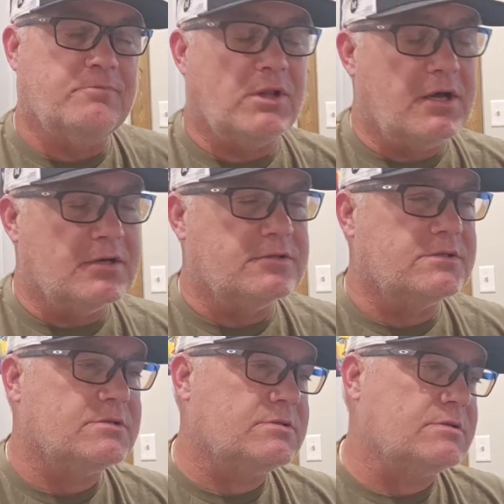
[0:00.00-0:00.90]

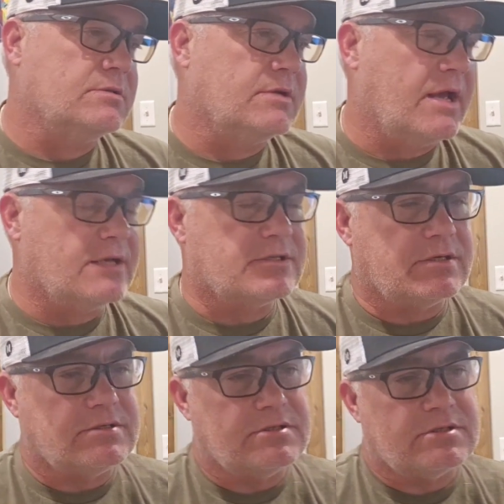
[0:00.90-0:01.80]
plugs and
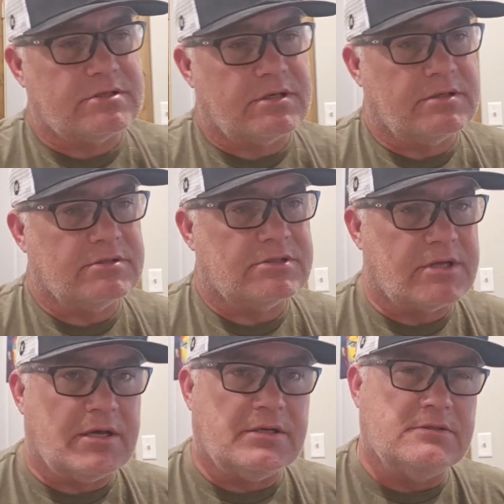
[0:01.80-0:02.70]
gaskets and
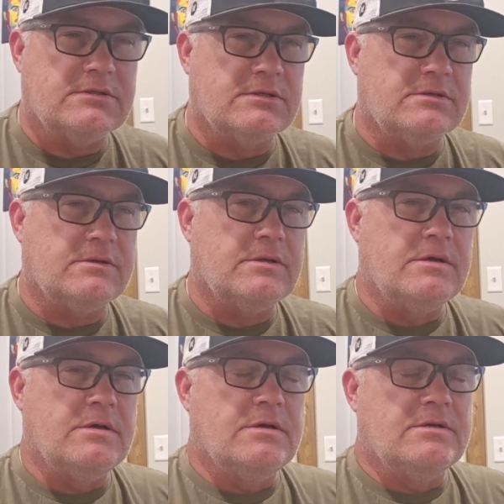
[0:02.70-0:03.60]
studs and
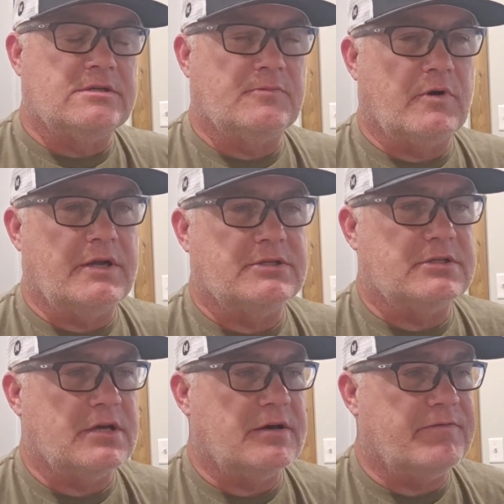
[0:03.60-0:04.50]
some great
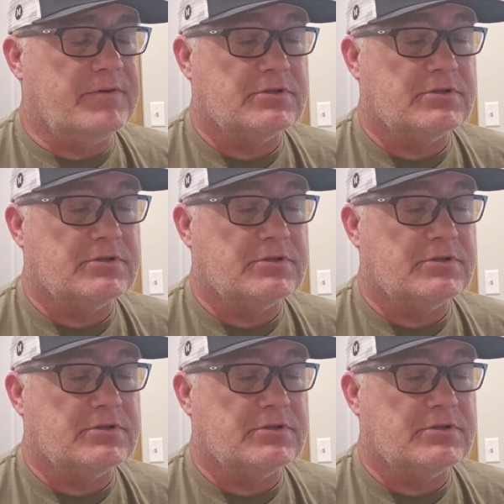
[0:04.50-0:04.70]
stuff.